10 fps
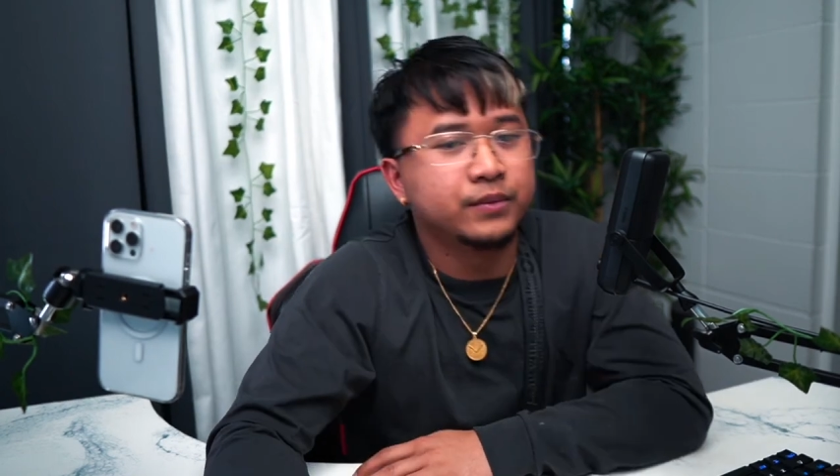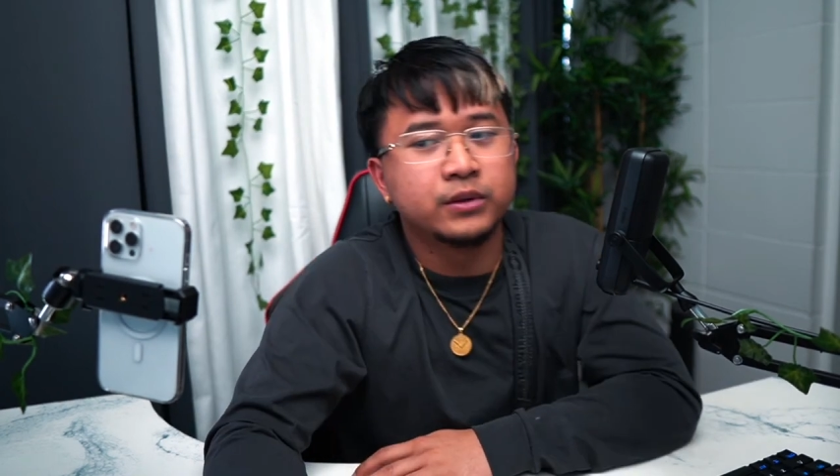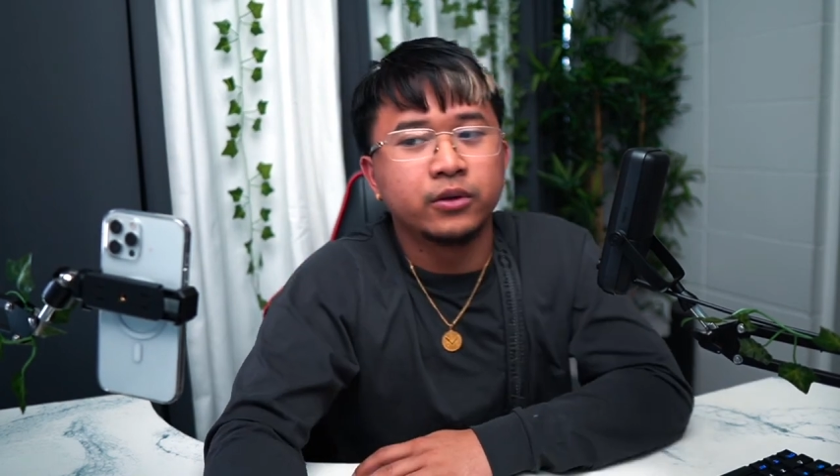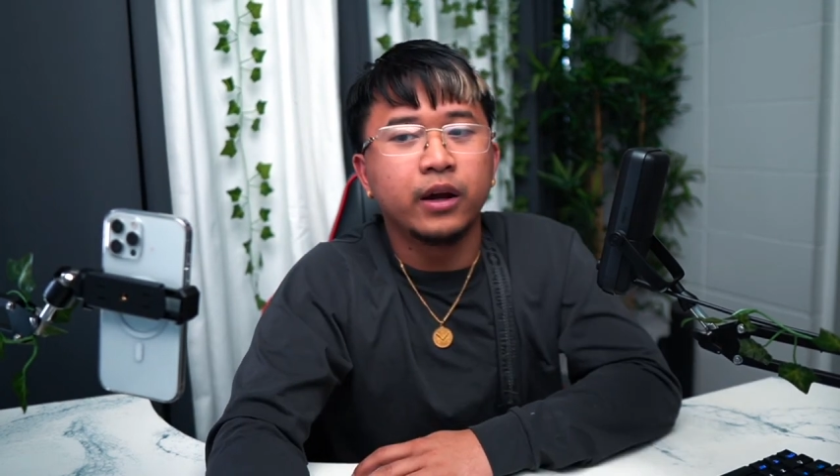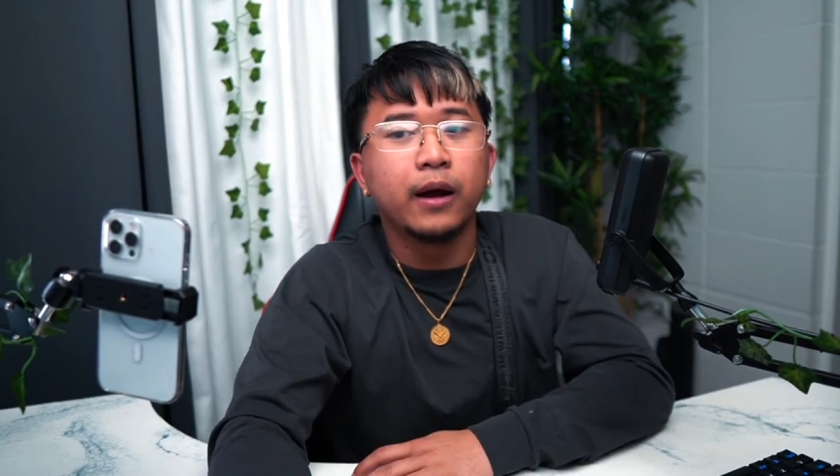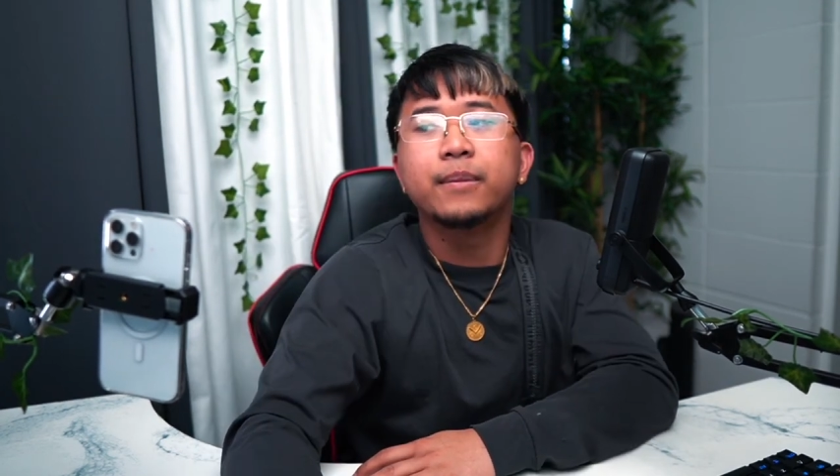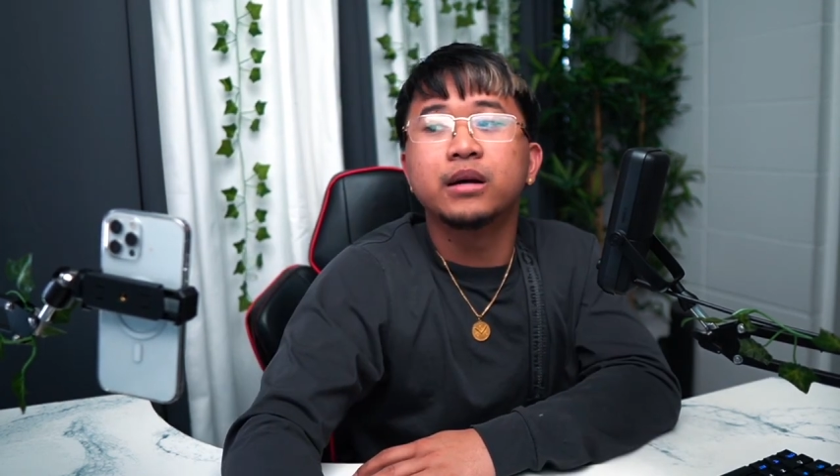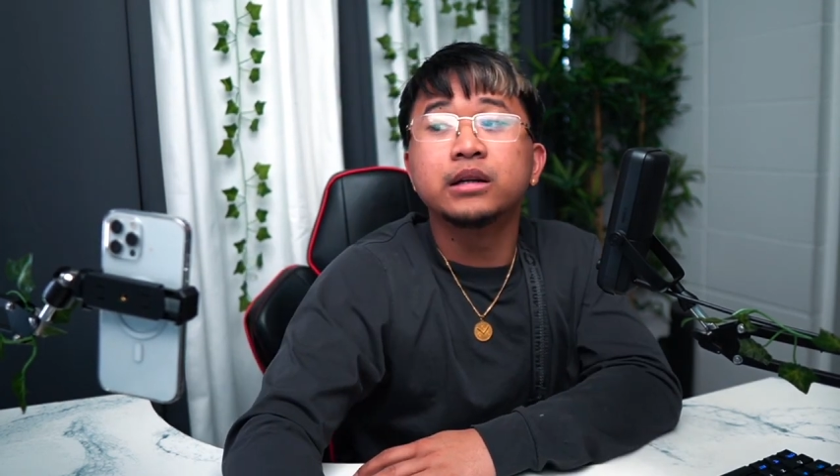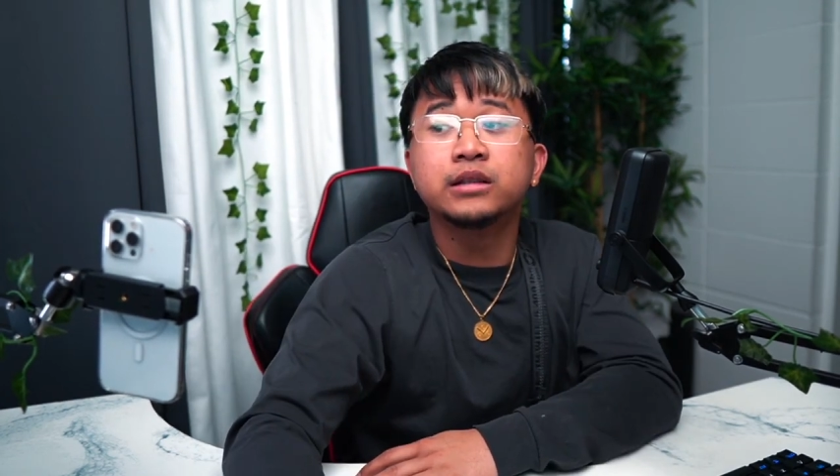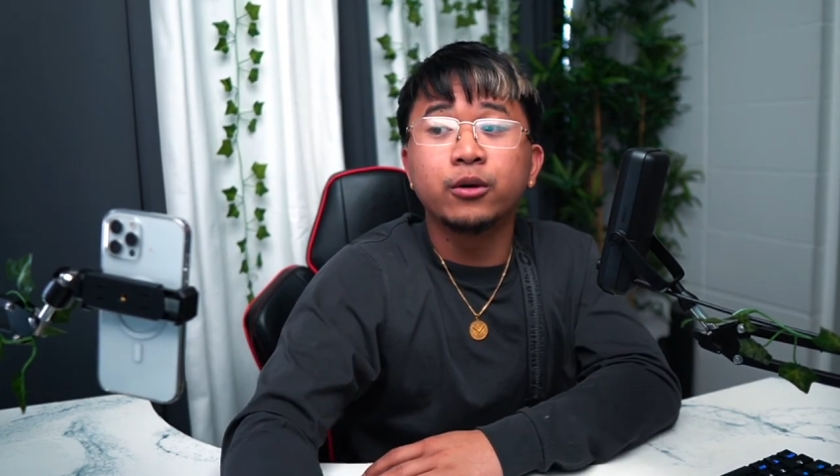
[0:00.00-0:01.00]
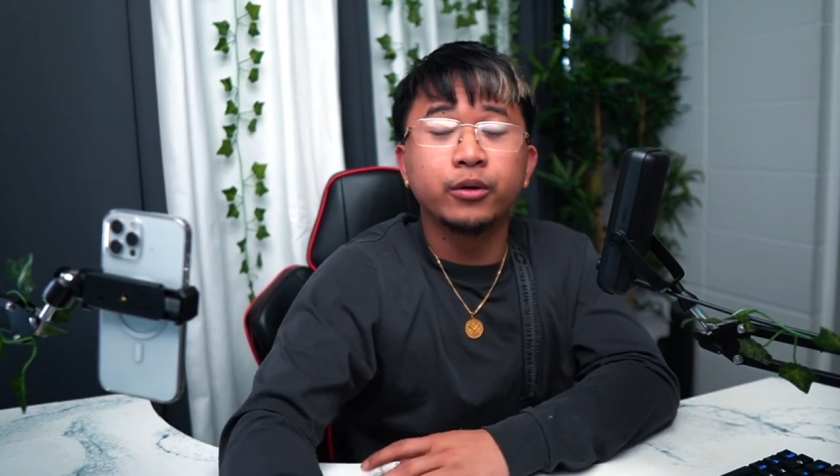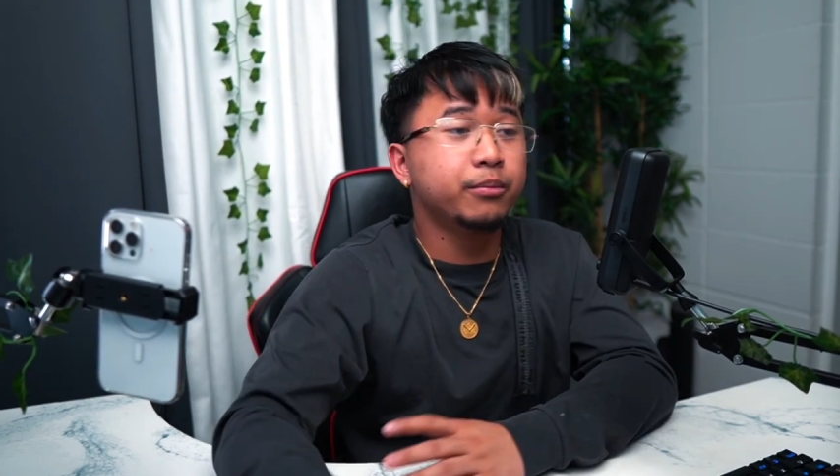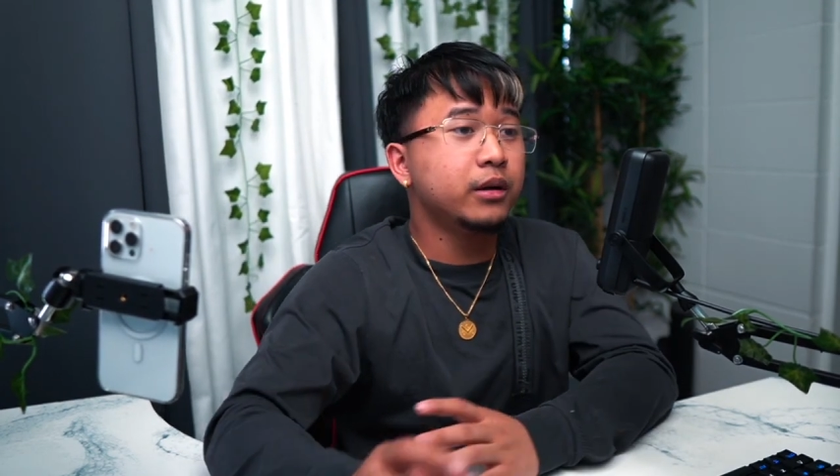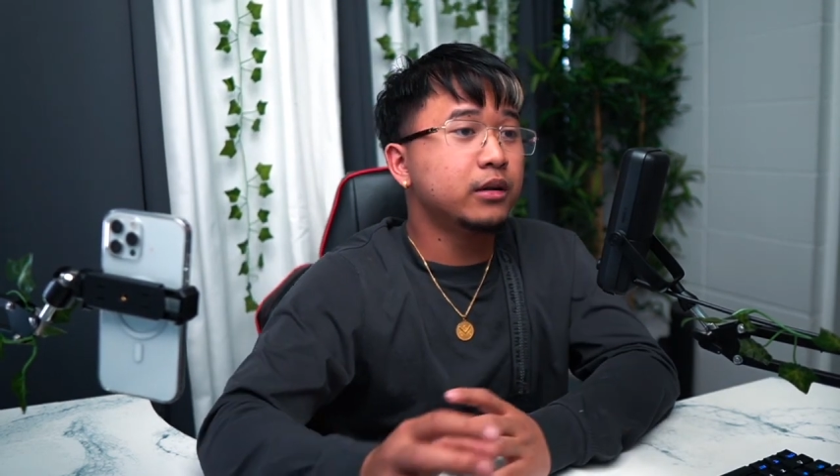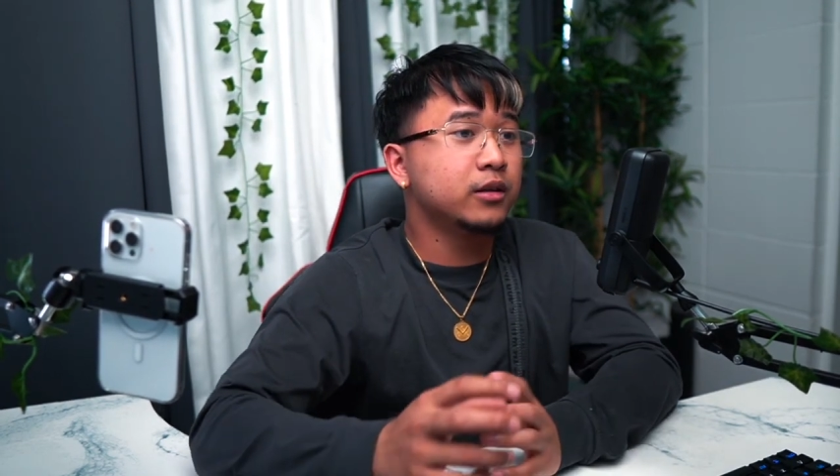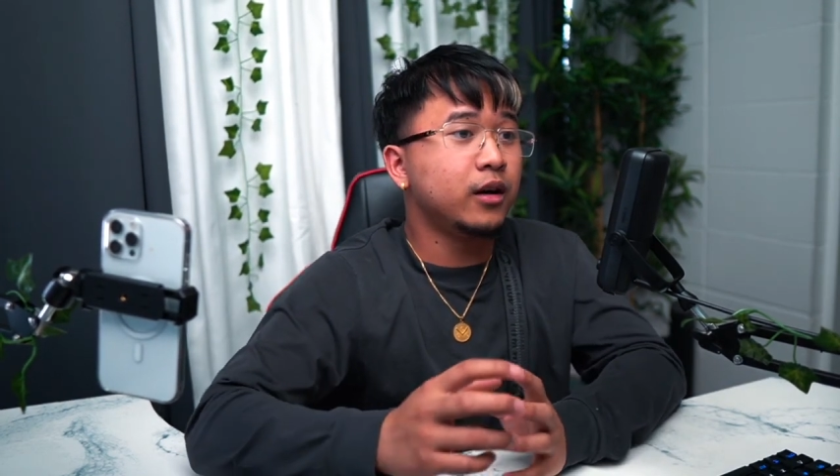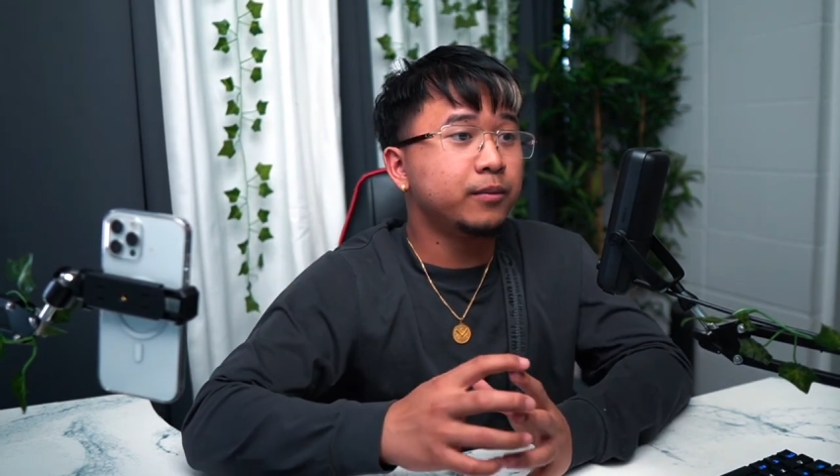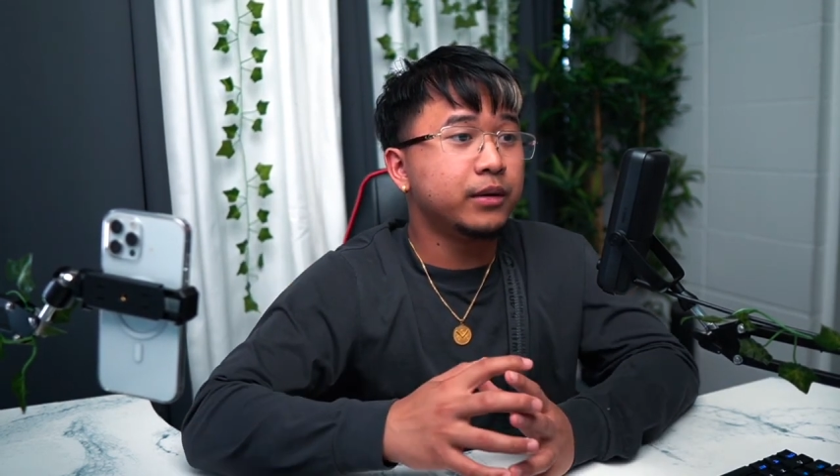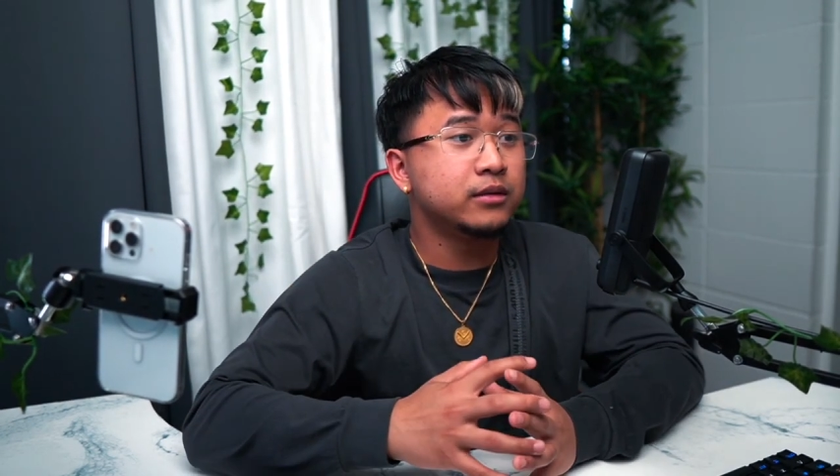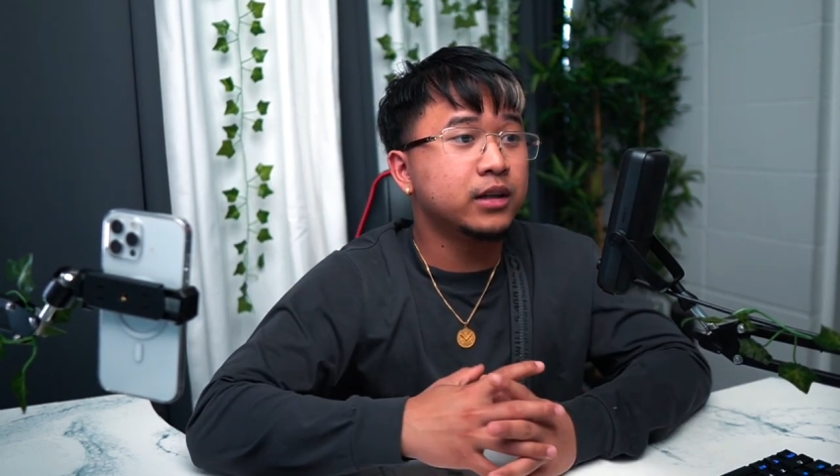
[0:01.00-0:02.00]
So yeah, that's how we built
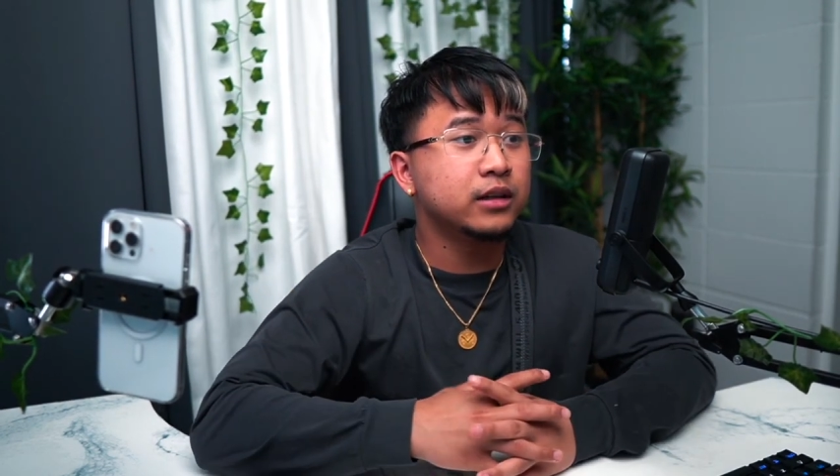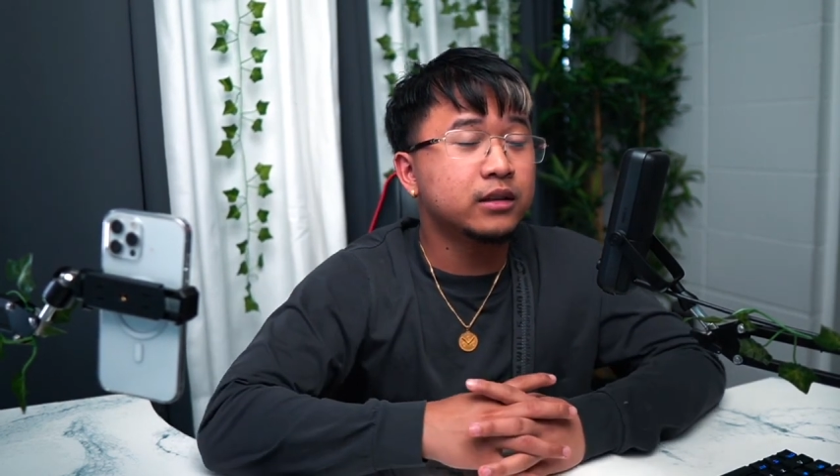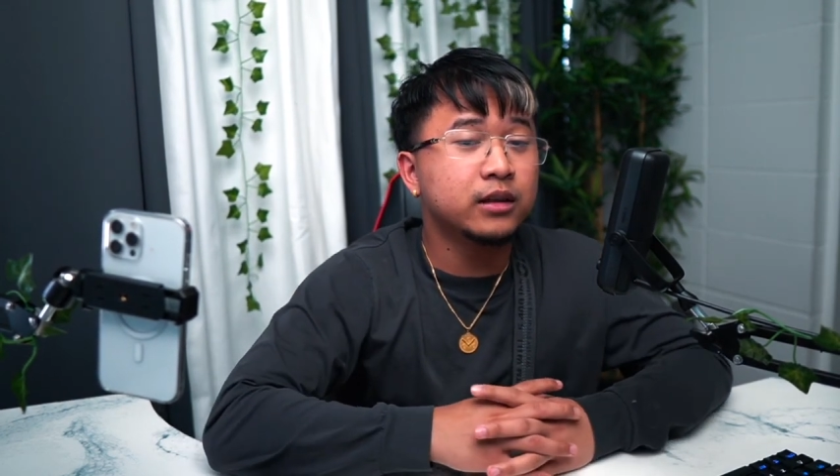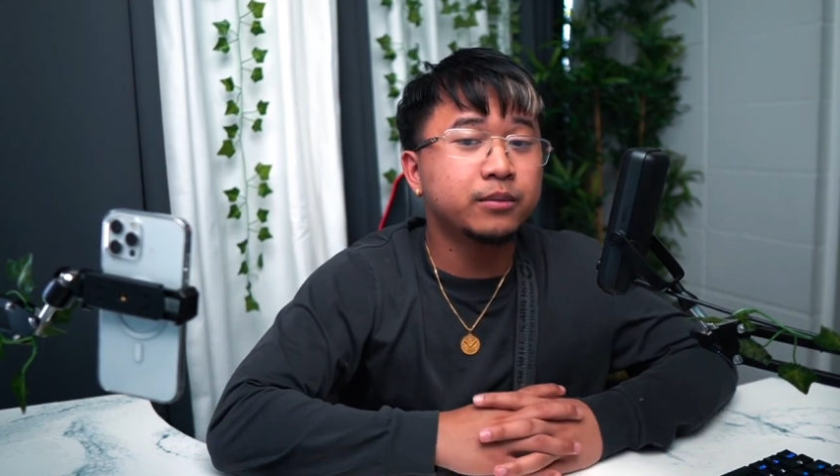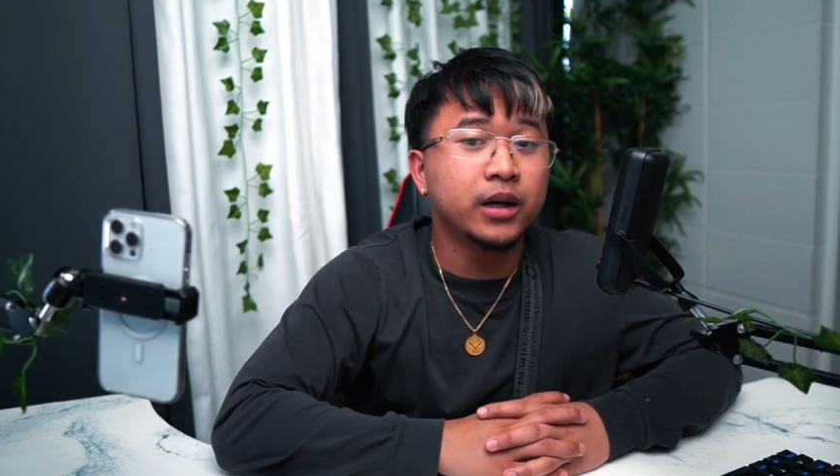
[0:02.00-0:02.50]
Compound Cut Club.